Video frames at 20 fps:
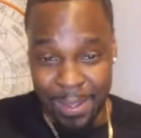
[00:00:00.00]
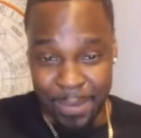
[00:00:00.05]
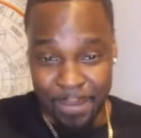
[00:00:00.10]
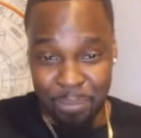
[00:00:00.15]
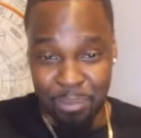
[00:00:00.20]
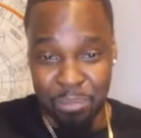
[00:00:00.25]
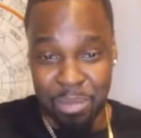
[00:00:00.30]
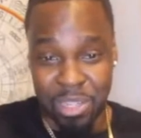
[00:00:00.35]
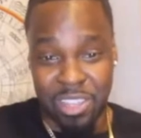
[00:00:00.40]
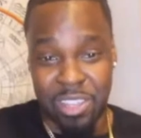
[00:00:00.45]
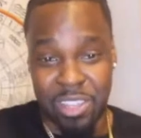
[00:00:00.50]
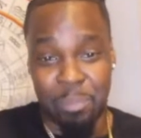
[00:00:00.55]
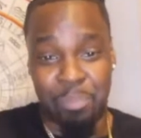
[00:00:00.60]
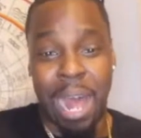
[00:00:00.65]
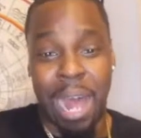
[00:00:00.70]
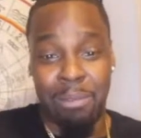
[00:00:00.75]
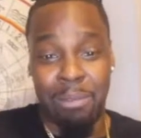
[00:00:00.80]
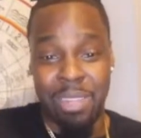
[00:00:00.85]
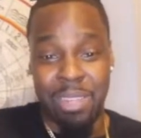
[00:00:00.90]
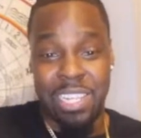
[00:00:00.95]
But the
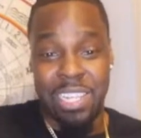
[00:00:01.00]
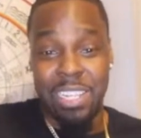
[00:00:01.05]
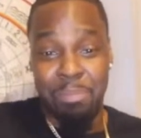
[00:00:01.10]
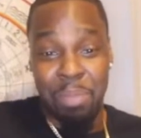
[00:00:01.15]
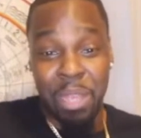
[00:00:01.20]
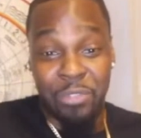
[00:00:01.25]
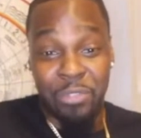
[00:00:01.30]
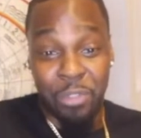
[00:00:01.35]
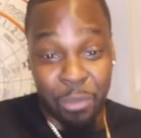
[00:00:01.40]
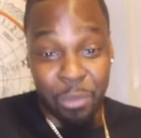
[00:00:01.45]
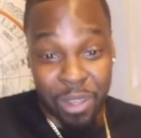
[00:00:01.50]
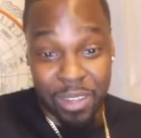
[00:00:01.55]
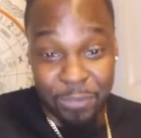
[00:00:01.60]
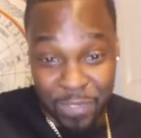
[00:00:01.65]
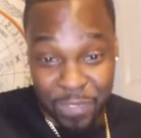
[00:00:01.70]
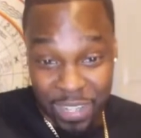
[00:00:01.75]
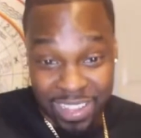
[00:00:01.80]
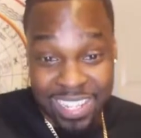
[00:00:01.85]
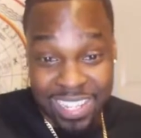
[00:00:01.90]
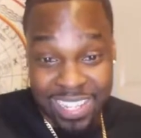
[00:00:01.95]
problem is he's beefing with
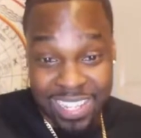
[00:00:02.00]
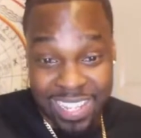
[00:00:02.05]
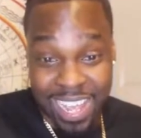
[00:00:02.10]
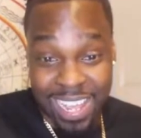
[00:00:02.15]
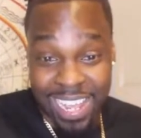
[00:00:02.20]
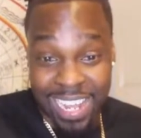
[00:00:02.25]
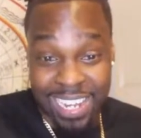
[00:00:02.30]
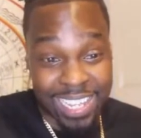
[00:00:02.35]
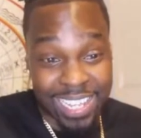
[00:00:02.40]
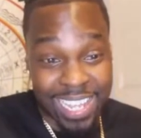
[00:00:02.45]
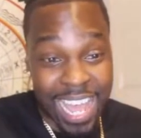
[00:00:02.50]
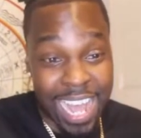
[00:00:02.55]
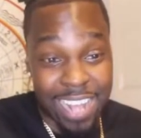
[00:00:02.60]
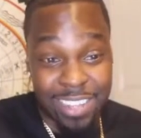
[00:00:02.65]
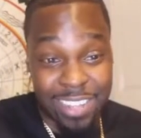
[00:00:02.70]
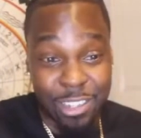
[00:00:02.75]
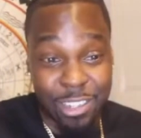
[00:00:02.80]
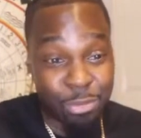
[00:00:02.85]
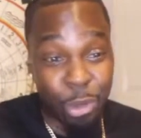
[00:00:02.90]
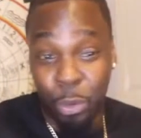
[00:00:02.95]
50 Cent, and the
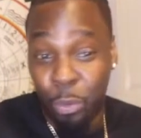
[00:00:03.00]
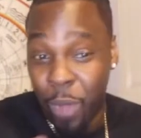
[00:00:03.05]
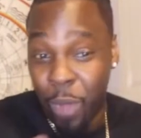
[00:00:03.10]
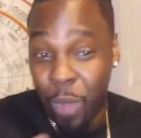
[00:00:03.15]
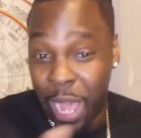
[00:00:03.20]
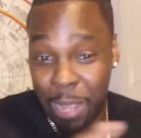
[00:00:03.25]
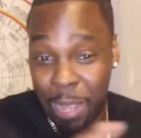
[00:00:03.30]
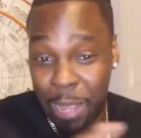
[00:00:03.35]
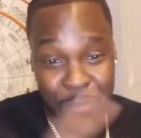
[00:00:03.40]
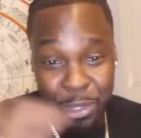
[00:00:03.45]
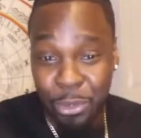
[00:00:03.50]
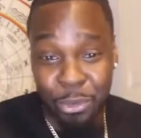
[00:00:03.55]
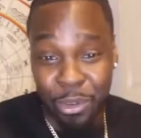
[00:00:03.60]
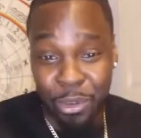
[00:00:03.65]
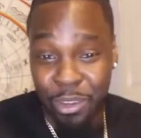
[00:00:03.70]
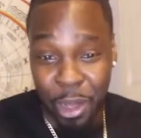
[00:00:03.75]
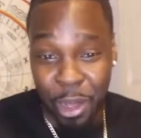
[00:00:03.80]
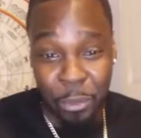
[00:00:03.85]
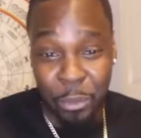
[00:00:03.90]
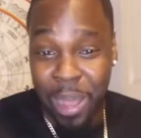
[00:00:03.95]
cancers will wipe you
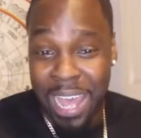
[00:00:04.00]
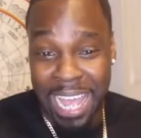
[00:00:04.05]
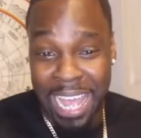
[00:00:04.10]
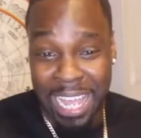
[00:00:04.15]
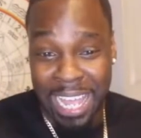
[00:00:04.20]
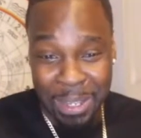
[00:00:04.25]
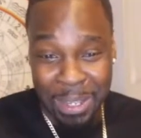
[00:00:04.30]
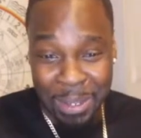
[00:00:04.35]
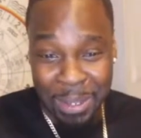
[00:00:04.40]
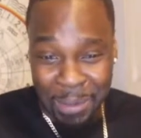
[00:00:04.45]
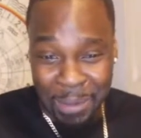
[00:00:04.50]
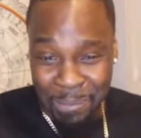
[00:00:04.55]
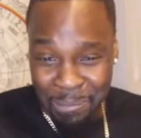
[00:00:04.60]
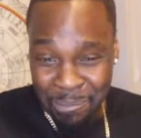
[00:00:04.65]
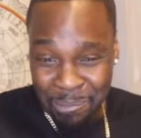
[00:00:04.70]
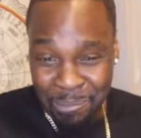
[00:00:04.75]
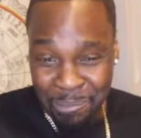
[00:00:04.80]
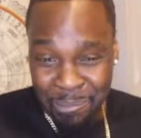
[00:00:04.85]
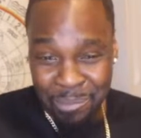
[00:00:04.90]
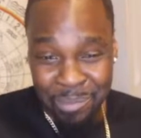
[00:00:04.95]
away.
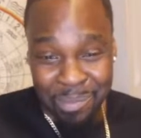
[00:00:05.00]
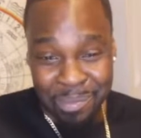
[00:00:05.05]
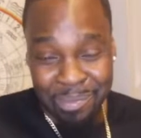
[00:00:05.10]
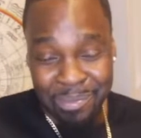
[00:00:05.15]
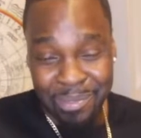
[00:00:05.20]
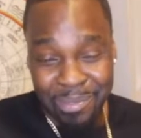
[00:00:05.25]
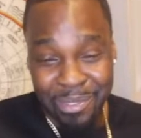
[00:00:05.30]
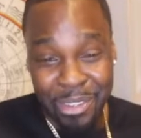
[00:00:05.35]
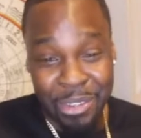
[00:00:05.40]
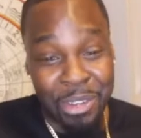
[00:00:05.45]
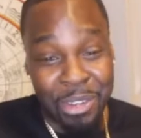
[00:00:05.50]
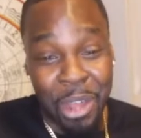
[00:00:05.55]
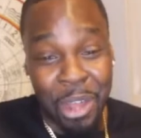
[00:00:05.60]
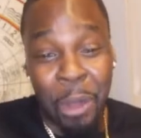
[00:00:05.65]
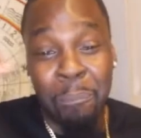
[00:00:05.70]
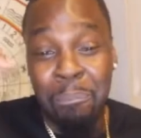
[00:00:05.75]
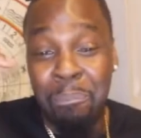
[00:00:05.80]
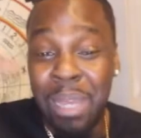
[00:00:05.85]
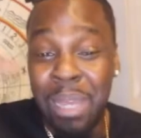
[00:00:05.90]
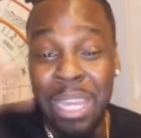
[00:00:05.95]
You
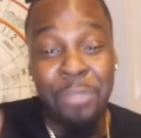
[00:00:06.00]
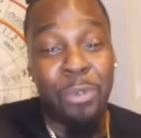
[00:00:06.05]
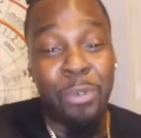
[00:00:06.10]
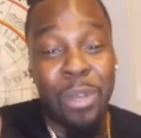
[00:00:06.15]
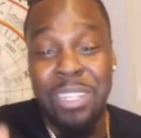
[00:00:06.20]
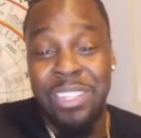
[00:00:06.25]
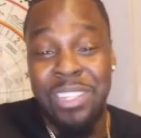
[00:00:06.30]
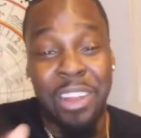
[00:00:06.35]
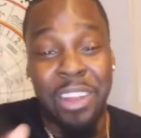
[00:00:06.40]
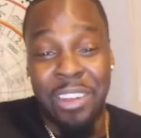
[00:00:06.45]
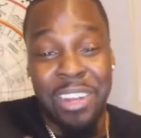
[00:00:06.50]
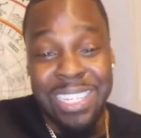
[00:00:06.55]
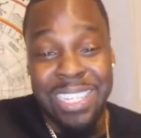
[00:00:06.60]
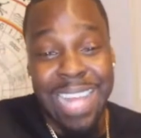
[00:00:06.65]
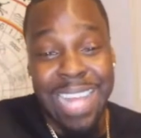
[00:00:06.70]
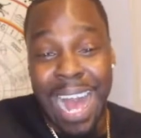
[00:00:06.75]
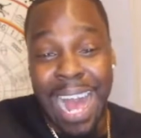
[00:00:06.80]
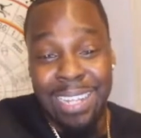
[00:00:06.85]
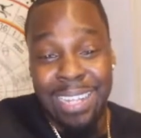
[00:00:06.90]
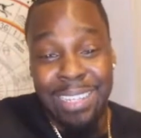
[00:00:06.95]
don't beef with certain
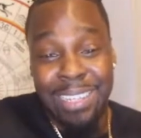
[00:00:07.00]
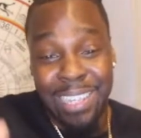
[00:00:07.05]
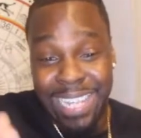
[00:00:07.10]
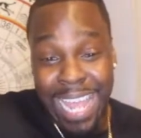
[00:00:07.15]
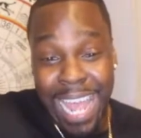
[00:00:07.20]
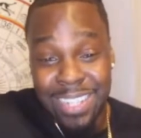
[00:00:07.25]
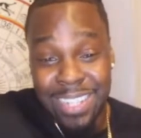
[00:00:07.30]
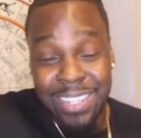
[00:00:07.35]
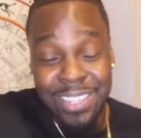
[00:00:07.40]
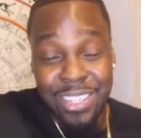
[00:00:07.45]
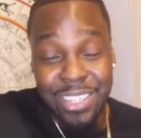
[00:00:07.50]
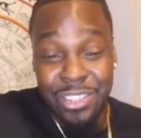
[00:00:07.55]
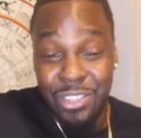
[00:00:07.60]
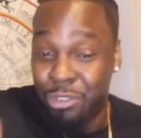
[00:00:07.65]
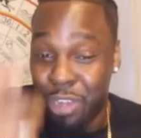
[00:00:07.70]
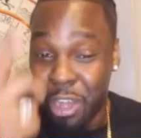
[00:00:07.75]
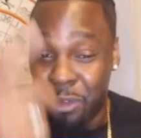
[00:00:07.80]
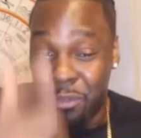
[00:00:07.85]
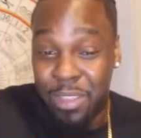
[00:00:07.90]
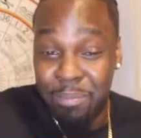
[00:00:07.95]
signs. The cancers, them
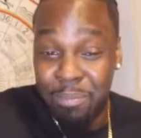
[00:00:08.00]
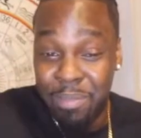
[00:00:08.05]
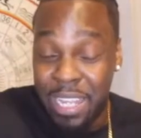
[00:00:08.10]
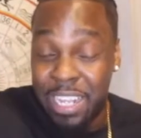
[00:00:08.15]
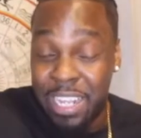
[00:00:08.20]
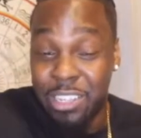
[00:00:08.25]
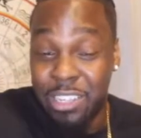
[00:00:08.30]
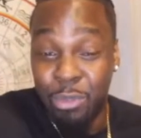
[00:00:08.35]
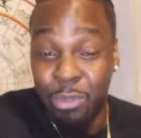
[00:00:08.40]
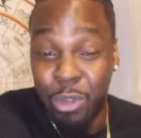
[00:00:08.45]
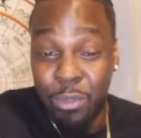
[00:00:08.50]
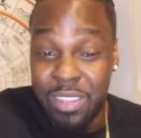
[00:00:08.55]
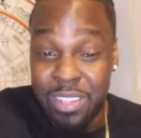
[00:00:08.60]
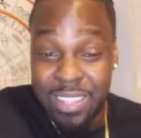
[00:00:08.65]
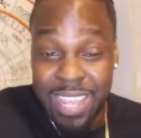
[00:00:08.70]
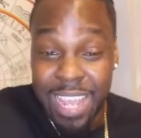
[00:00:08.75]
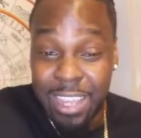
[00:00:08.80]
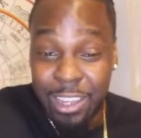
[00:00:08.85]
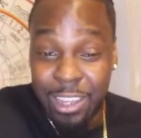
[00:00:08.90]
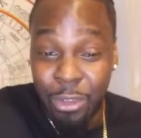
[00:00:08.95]
niggas will
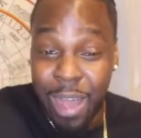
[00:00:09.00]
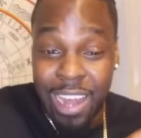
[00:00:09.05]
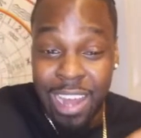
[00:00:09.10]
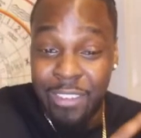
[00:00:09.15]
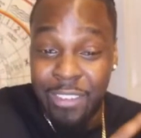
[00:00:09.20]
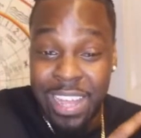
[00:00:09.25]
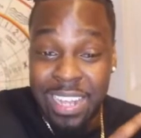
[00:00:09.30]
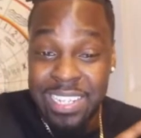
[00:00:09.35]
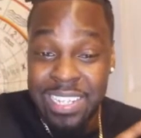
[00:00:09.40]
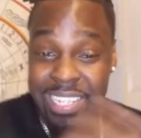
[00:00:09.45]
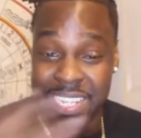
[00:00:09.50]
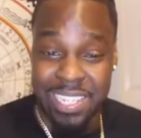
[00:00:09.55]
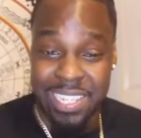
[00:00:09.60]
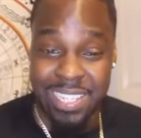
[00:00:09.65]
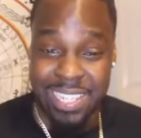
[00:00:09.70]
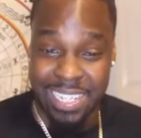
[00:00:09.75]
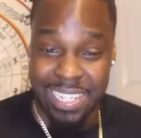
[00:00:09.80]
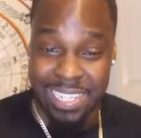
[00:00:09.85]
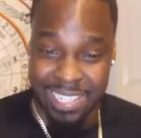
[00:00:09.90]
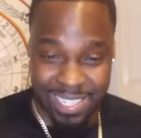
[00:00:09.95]
take you out of
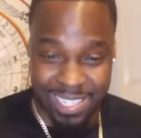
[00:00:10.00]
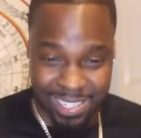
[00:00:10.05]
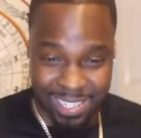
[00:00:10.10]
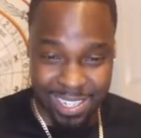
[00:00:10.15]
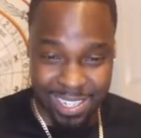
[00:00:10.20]
existence.